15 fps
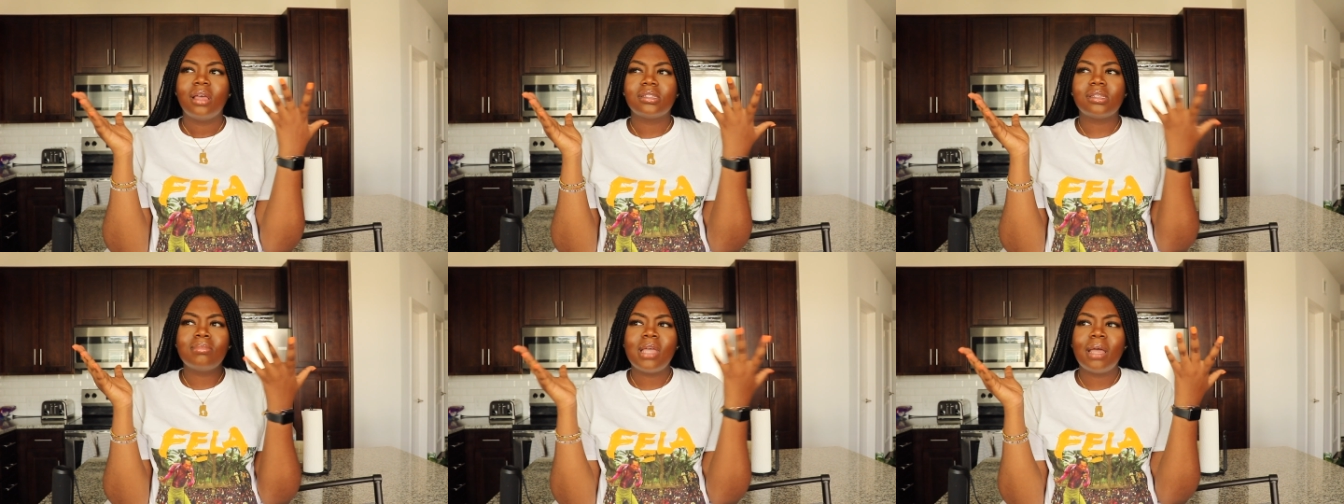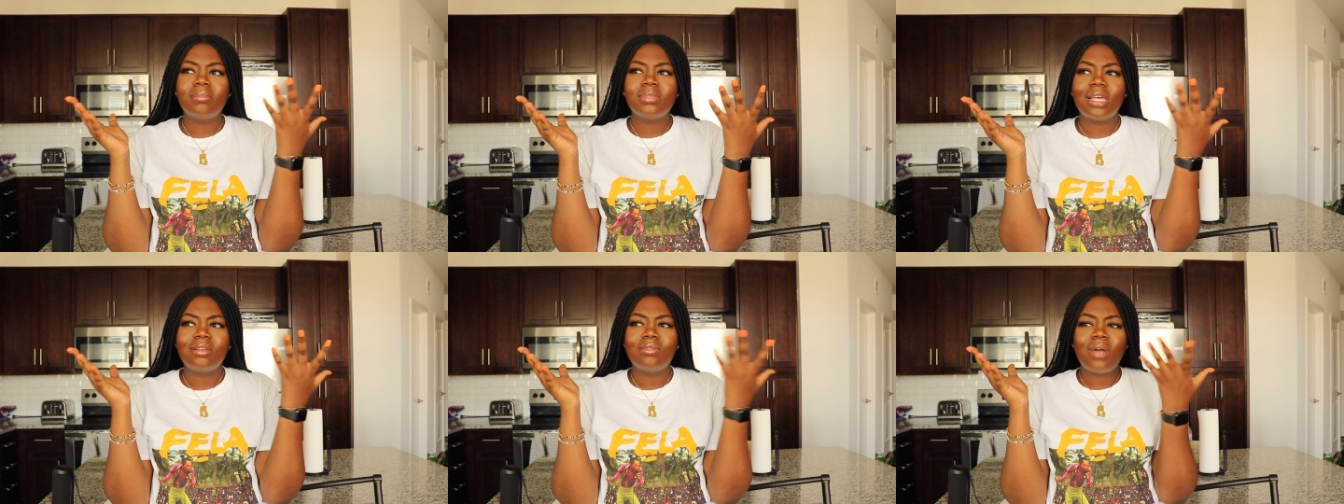
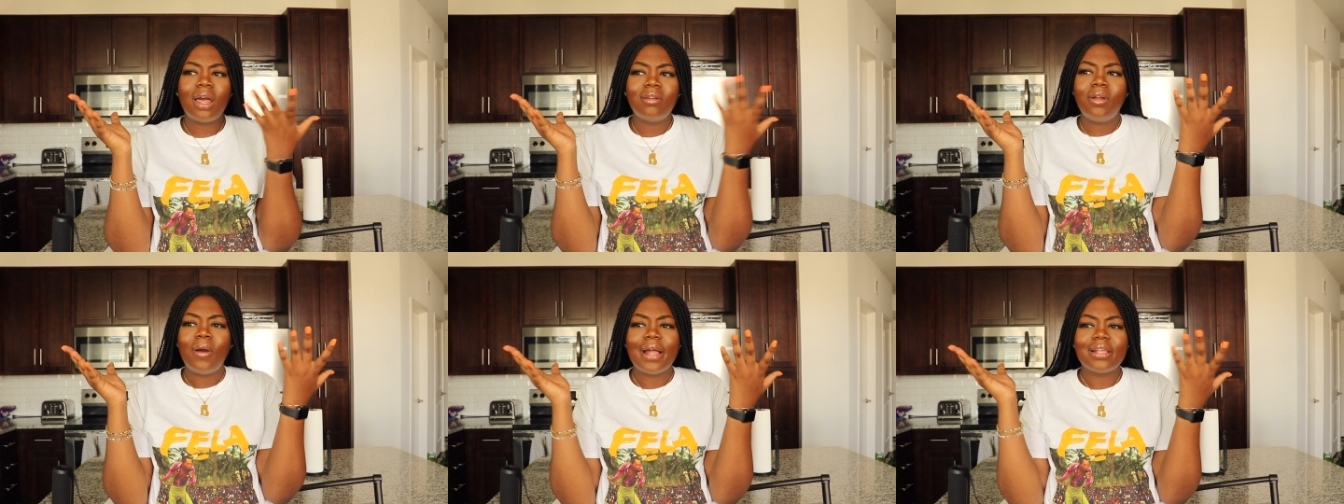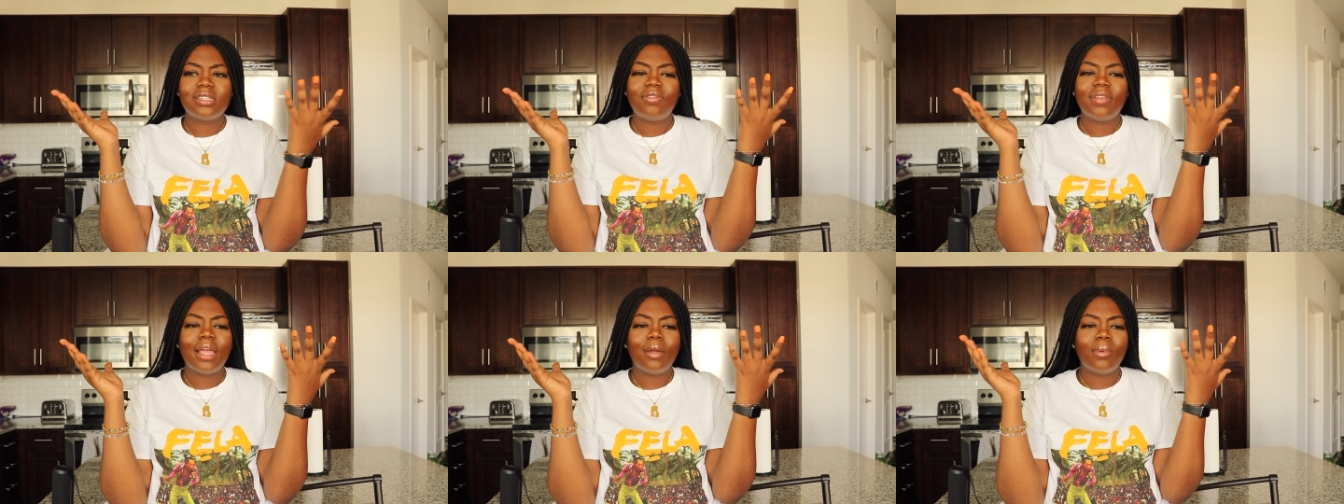sometimes I don't, I don't know, I
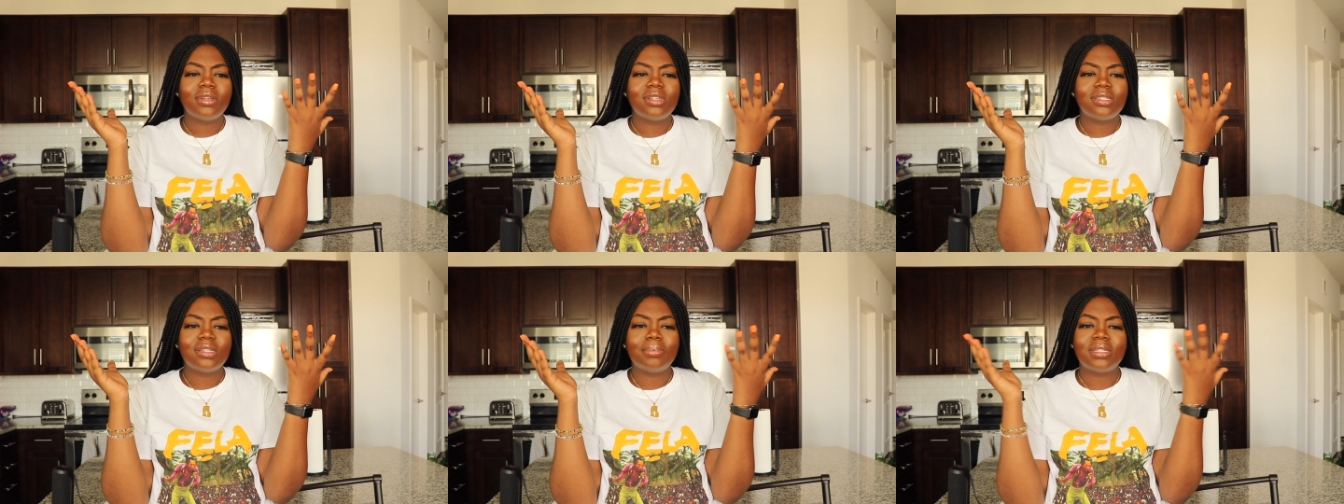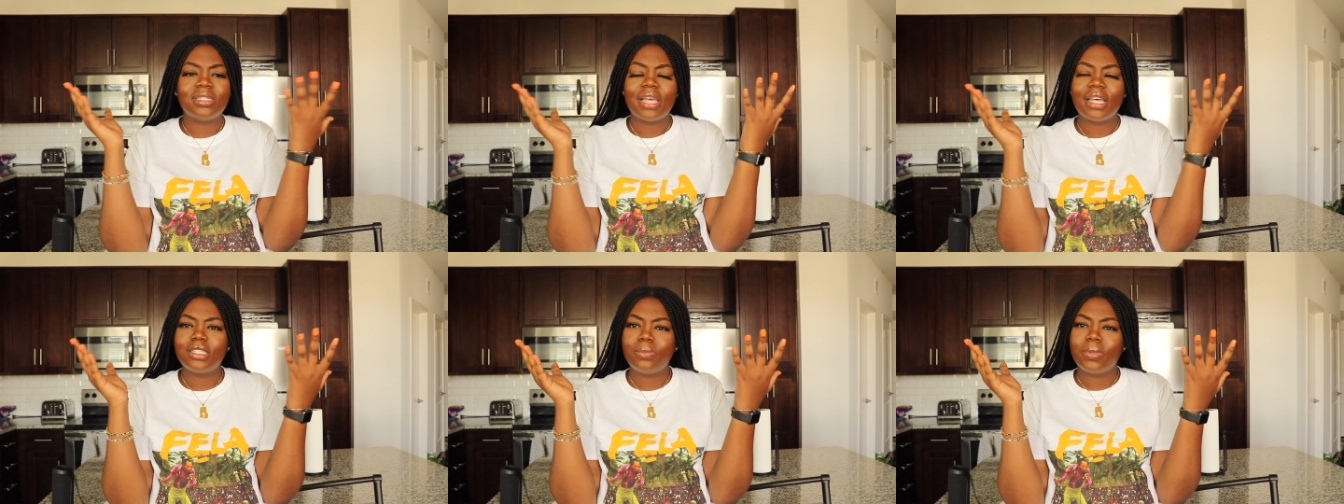just feel like we're just
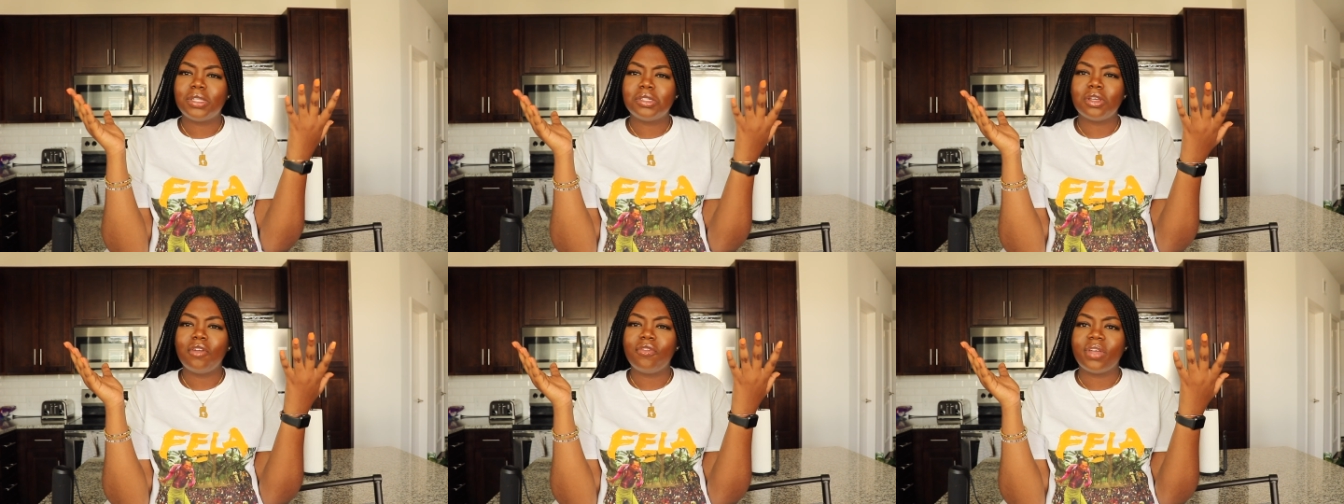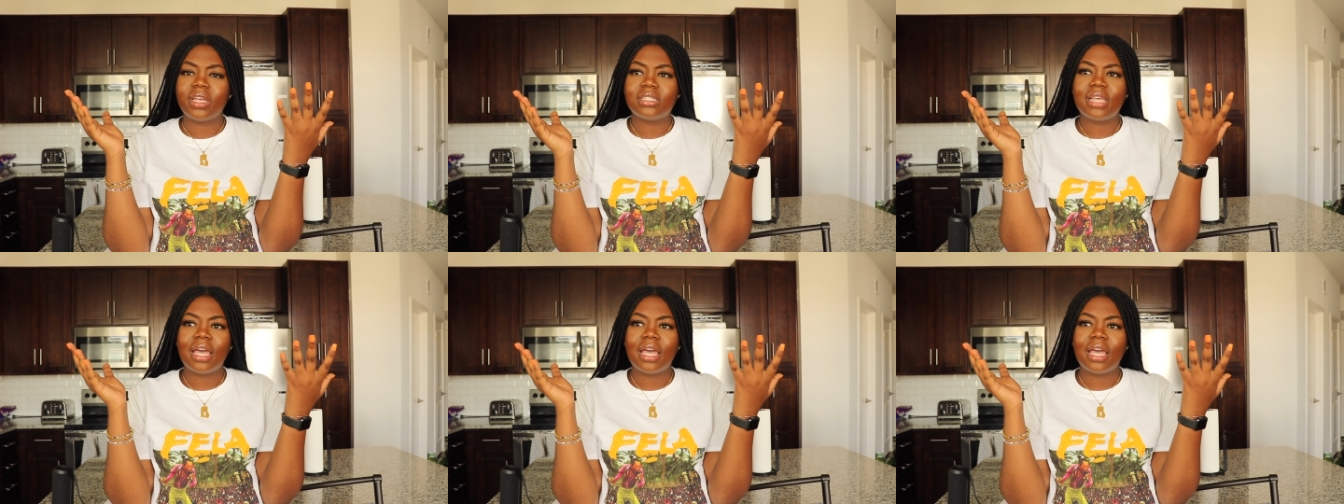obsessed with service.